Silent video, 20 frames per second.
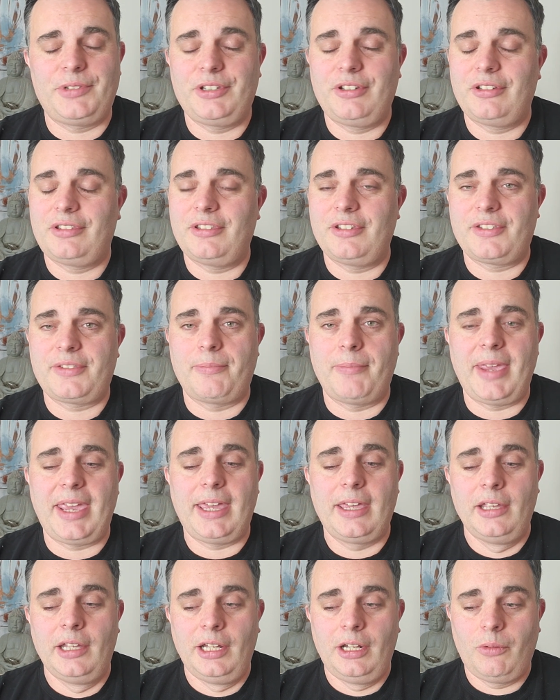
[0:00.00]
Goodness
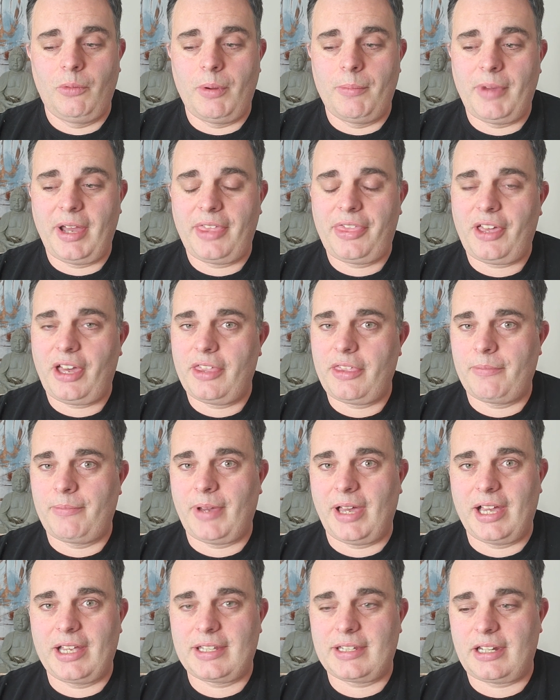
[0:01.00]
me, when my father
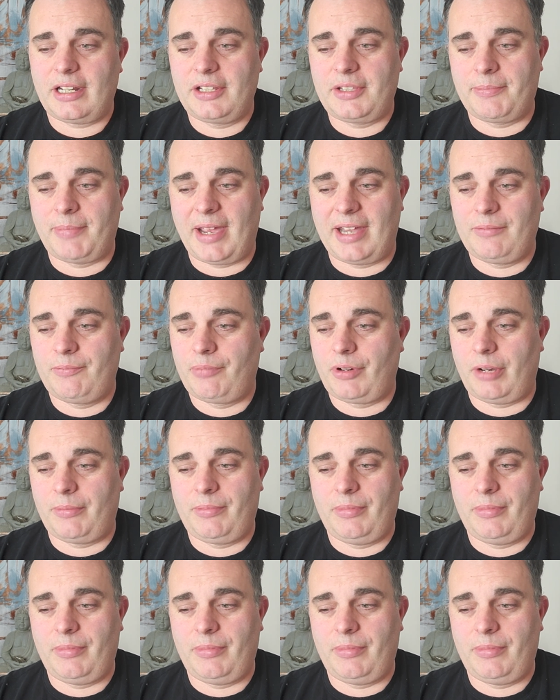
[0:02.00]
passed, I spent